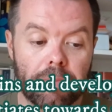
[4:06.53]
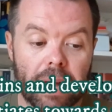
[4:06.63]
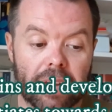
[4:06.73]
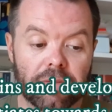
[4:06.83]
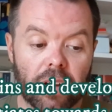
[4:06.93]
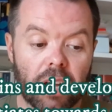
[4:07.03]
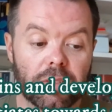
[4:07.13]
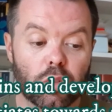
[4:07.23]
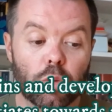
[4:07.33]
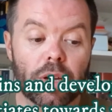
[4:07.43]
Band 5
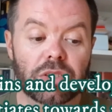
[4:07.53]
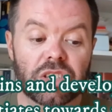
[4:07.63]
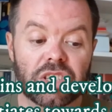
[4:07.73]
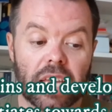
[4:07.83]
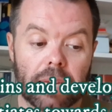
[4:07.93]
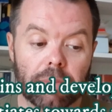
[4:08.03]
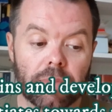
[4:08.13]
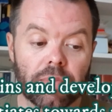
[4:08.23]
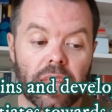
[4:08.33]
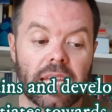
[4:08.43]
is almost the same.
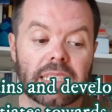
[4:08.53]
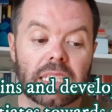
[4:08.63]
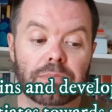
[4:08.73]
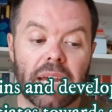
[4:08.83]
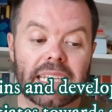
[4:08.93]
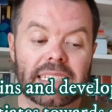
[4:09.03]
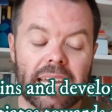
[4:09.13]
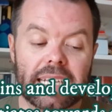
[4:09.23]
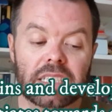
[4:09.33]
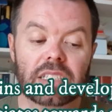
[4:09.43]
It says
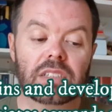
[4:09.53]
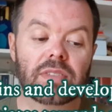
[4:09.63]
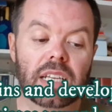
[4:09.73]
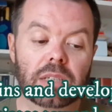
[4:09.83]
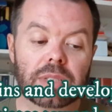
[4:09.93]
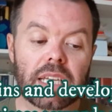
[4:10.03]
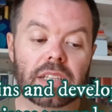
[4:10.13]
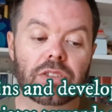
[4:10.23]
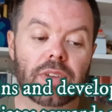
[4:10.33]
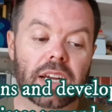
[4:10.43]
maintains and develops the
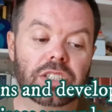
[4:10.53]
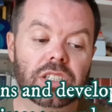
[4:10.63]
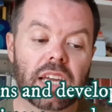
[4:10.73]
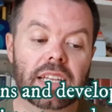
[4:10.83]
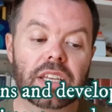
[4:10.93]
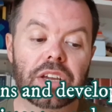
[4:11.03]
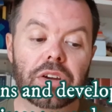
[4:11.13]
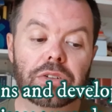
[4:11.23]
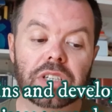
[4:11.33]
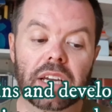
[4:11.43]
interaction and
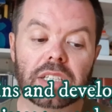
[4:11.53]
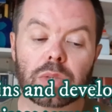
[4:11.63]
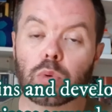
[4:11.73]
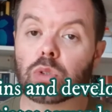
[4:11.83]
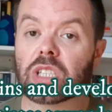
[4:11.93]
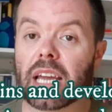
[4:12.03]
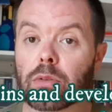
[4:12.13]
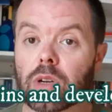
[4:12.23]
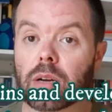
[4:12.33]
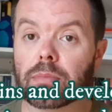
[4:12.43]
negotiates towards an
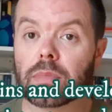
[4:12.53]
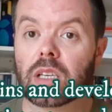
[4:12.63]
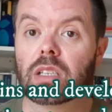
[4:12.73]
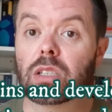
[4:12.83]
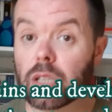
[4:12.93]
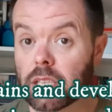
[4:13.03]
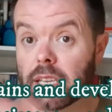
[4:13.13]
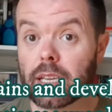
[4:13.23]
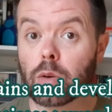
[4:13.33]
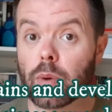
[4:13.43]
outcome. So they
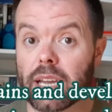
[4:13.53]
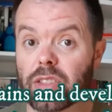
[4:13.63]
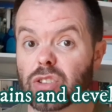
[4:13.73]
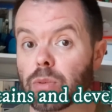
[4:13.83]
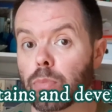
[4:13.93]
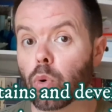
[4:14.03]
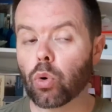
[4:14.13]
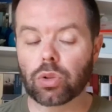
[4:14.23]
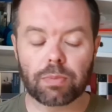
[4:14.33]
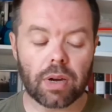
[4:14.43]
take away the
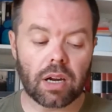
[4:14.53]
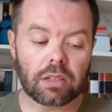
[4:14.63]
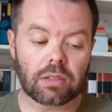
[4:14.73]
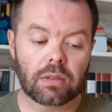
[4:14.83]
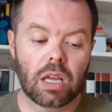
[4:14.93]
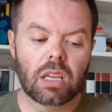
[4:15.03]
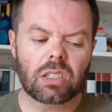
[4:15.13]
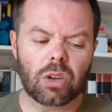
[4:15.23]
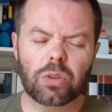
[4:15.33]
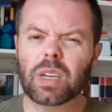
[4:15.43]
support part.
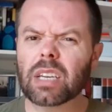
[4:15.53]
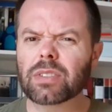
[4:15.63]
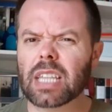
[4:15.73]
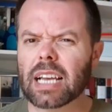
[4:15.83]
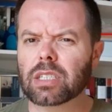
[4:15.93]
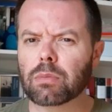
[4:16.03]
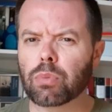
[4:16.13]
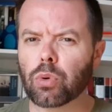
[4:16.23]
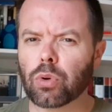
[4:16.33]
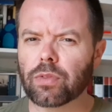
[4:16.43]
So who gives that
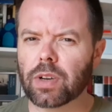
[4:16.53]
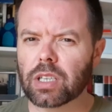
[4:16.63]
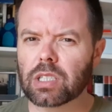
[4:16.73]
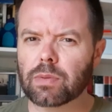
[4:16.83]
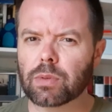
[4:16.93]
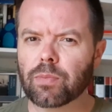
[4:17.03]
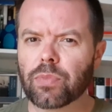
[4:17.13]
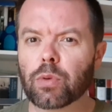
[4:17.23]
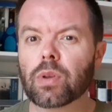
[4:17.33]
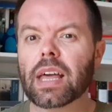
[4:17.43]
support first of all?
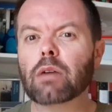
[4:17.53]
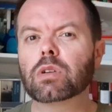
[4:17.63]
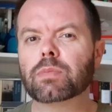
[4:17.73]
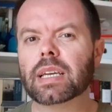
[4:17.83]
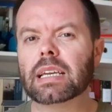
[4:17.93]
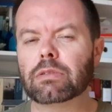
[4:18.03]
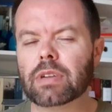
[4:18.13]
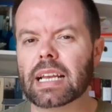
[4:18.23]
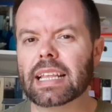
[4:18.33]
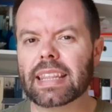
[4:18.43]
Well, that would be
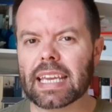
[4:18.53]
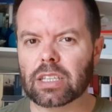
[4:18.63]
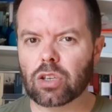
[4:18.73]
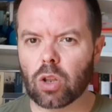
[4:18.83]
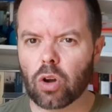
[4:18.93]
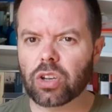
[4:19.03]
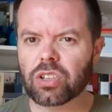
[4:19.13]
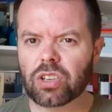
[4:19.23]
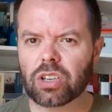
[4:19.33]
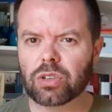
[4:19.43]
really the
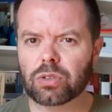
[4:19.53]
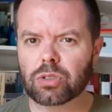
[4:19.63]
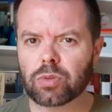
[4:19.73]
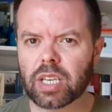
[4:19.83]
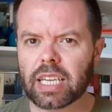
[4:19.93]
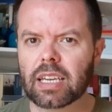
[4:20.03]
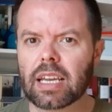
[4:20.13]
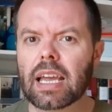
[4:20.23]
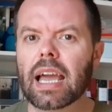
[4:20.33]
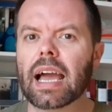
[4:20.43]
interlocutor usually.
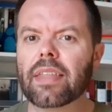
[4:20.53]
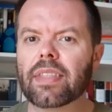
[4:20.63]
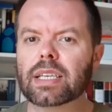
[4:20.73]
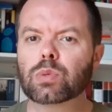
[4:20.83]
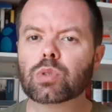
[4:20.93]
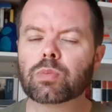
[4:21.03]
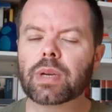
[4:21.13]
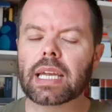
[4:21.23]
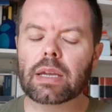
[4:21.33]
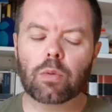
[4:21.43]
And this would
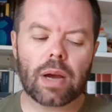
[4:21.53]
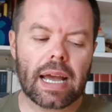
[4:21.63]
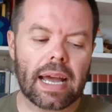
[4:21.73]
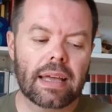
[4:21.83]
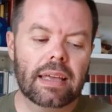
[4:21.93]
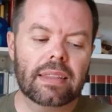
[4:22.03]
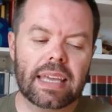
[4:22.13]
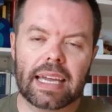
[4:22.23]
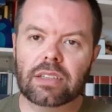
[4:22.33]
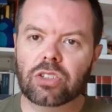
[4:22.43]
be where the
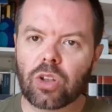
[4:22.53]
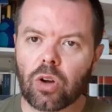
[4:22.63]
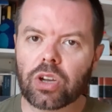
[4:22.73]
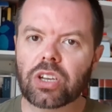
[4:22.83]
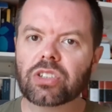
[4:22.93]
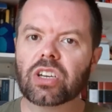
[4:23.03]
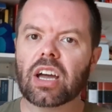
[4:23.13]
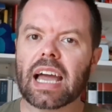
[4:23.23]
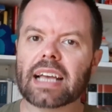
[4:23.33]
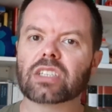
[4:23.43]
interlocutor
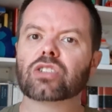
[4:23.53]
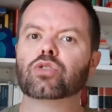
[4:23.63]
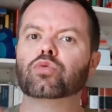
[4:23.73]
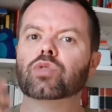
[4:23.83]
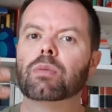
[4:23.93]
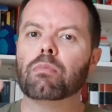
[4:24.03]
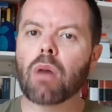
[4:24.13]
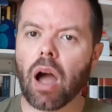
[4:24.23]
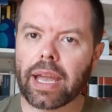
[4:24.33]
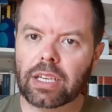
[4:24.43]
has to
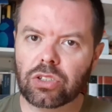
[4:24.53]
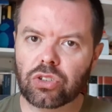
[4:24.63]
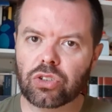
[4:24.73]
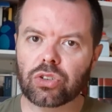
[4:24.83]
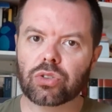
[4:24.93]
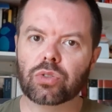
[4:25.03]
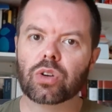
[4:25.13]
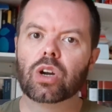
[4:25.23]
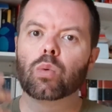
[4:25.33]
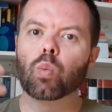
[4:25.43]
remind you
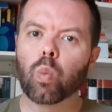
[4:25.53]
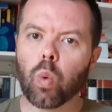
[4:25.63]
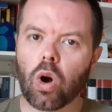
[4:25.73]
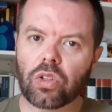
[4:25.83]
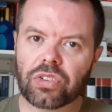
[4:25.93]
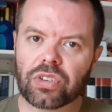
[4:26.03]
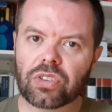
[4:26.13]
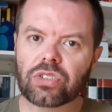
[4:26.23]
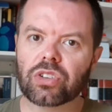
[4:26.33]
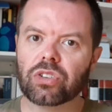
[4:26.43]
what
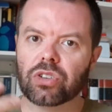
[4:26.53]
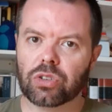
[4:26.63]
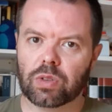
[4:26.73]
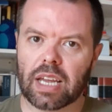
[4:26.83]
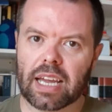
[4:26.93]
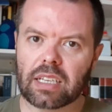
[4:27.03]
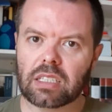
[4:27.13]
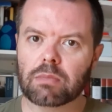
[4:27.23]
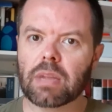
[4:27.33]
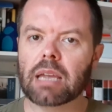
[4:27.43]
to do
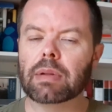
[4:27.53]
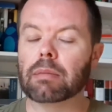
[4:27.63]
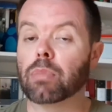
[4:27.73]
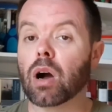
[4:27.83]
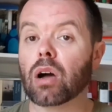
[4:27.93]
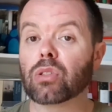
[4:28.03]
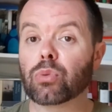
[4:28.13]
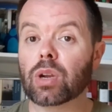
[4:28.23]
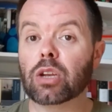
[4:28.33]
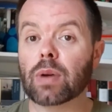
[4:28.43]
next. Maybe in part
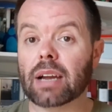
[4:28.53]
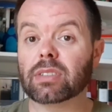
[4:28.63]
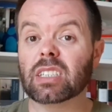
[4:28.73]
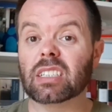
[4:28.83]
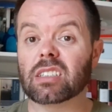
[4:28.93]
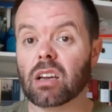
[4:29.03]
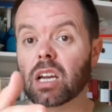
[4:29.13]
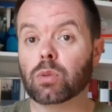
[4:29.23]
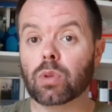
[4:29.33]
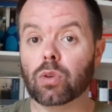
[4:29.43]
3, you have to
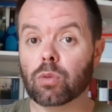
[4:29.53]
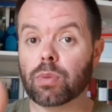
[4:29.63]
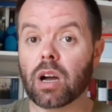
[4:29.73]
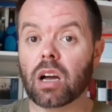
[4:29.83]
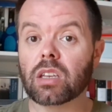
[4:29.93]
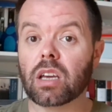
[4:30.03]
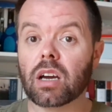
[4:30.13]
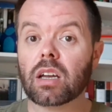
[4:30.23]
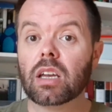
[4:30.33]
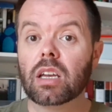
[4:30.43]
decide with your
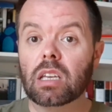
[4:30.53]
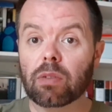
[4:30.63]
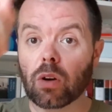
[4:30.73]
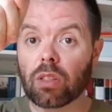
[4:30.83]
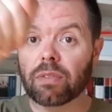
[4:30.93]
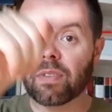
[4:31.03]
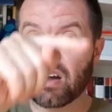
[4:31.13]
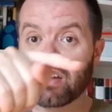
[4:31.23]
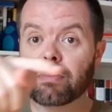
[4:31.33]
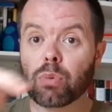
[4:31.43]
partner. You've got the
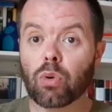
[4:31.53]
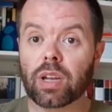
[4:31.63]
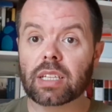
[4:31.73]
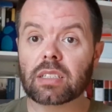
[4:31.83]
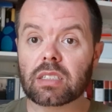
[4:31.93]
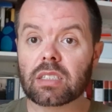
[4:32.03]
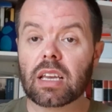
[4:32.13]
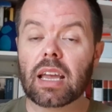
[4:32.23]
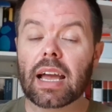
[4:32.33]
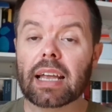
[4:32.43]
5 points
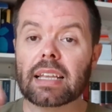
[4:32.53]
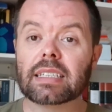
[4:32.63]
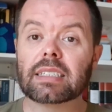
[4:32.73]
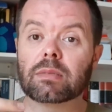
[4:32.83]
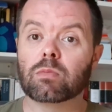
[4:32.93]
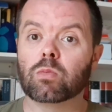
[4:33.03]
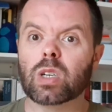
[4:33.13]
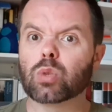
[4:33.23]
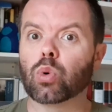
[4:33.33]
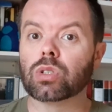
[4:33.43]
and it's
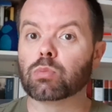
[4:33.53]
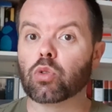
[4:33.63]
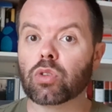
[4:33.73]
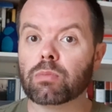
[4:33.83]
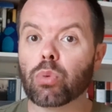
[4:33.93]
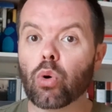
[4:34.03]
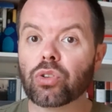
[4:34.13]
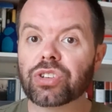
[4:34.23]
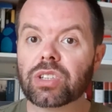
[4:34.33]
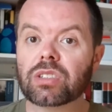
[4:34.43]
which one's more
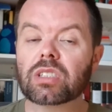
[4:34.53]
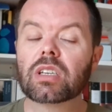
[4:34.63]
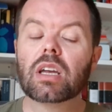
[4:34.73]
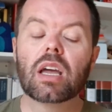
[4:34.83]
important.